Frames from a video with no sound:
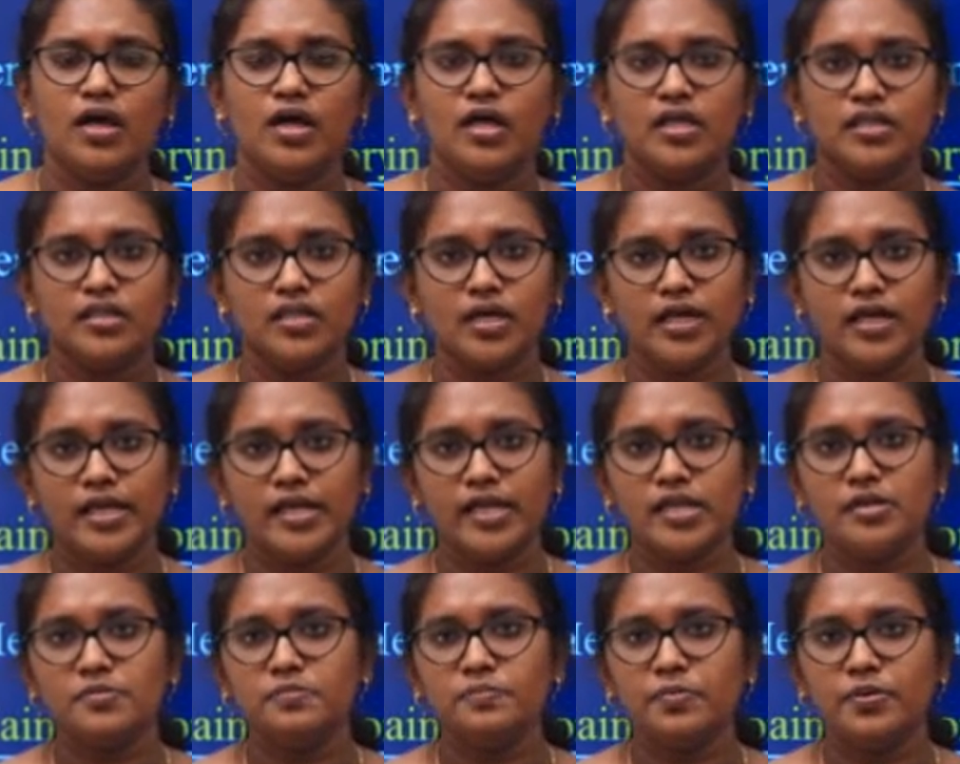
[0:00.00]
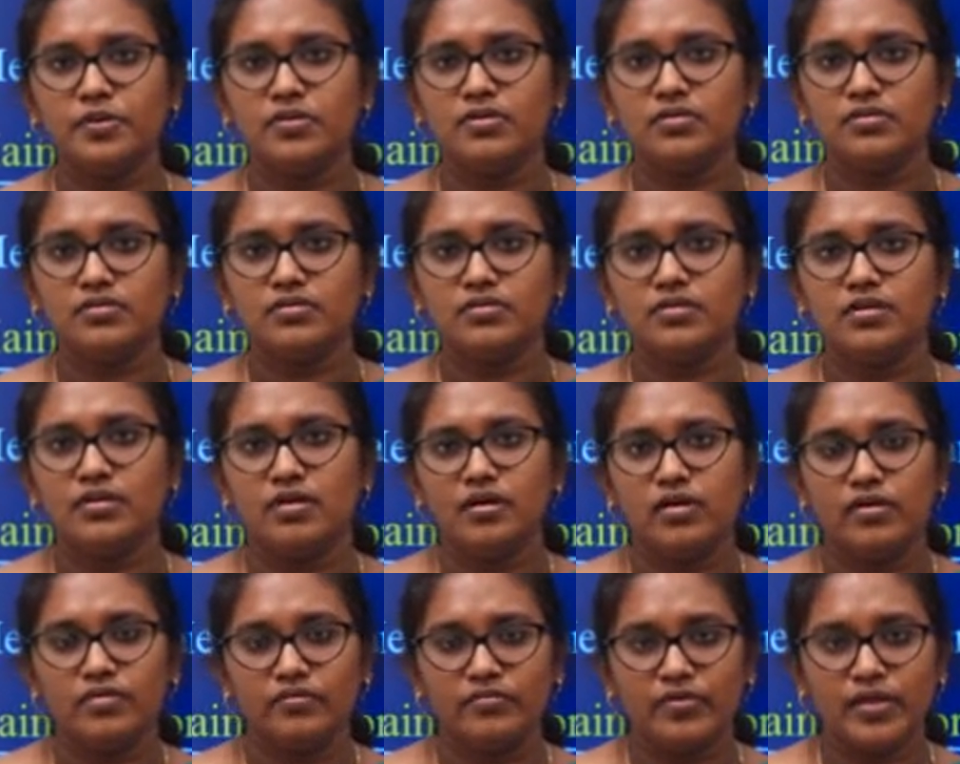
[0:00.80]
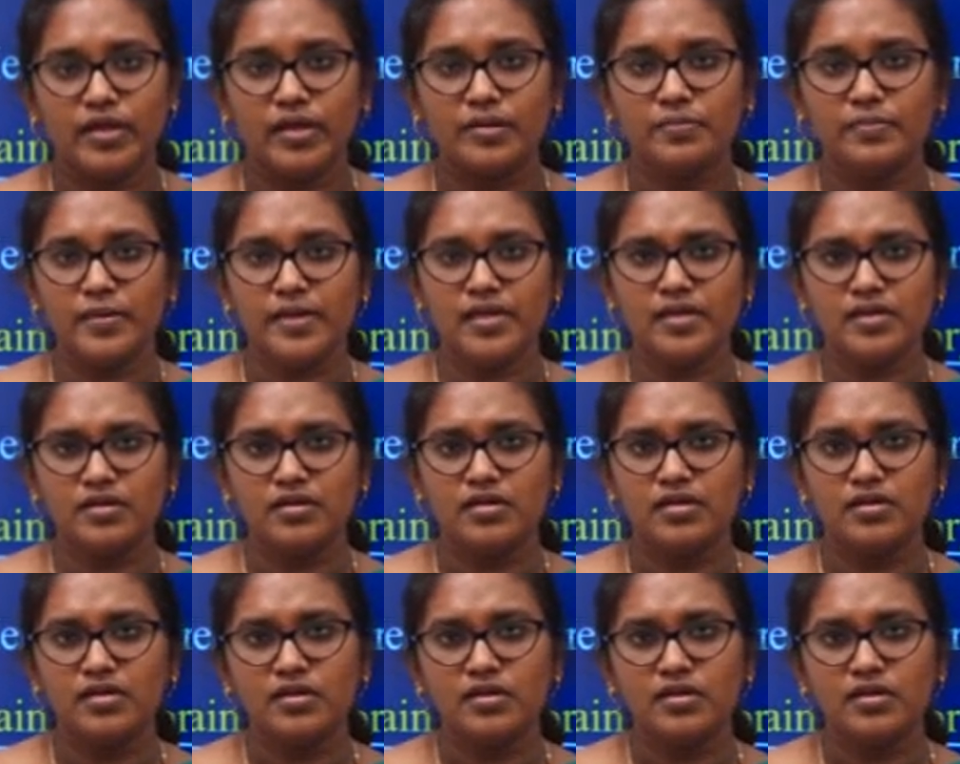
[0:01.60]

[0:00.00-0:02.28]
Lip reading: the input will be